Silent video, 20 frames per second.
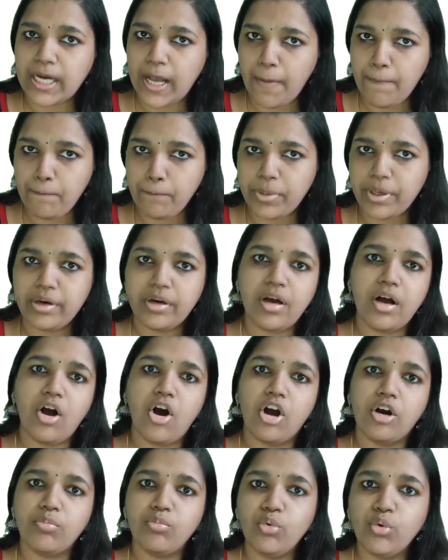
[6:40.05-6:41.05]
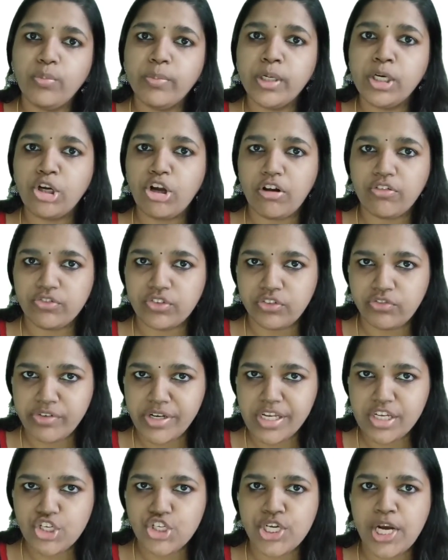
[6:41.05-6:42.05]
Kampana or movement of the
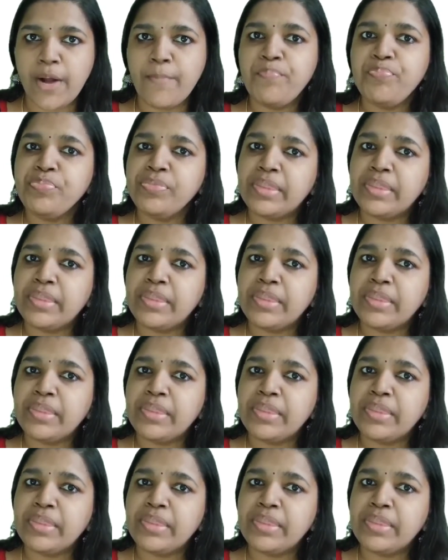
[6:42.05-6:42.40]
Vriksha,